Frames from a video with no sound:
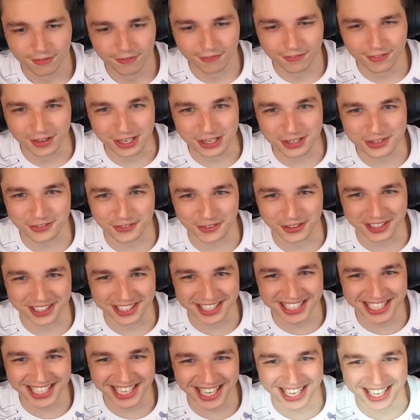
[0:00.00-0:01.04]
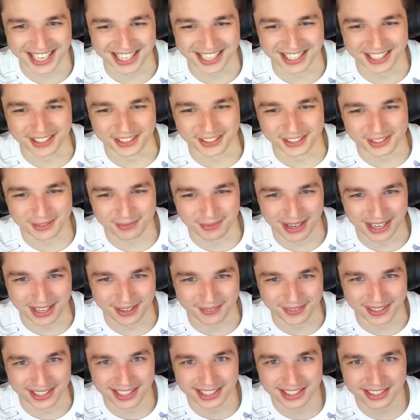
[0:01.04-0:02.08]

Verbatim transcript: Fish for Lee Hills, baby.